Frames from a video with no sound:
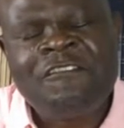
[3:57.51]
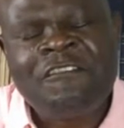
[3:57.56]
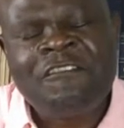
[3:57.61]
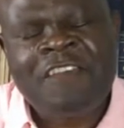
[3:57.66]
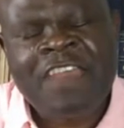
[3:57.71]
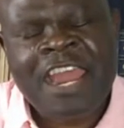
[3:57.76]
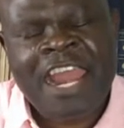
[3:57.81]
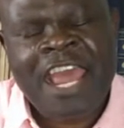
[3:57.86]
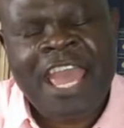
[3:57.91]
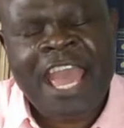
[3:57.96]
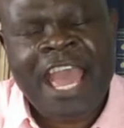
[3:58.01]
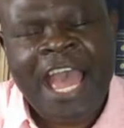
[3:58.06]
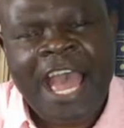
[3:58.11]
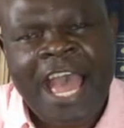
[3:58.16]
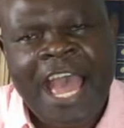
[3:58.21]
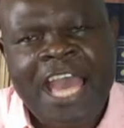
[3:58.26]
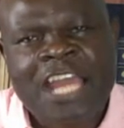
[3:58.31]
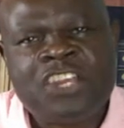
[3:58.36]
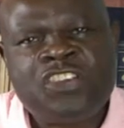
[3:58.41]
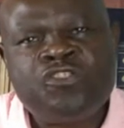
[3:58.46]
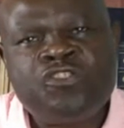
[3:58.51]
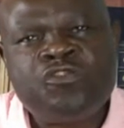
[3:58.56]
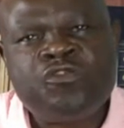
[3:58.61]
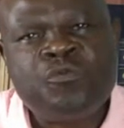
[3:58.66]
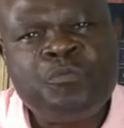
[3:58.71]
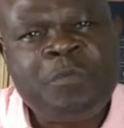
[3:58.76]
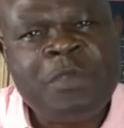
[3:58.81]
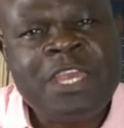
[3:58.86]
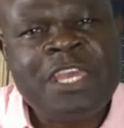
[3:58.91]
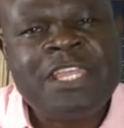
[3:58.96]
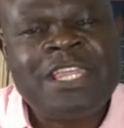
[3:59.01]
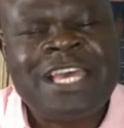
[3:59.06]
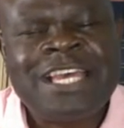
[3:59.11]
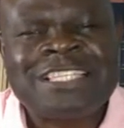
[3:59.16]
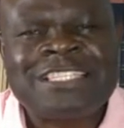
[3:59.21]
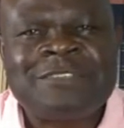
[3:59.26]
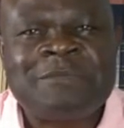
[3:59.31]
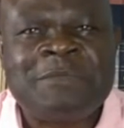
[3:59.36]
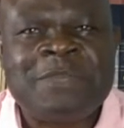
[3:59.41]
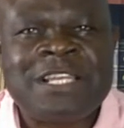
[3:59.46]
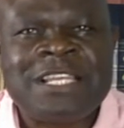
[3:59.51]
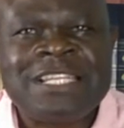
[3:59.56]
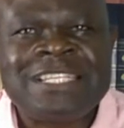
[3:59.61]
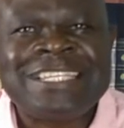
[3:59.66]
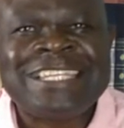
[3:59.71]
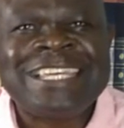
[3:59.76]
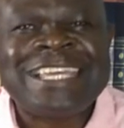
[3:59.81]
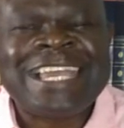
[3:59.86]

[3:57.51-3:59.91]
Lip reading: very hard to be the assimilating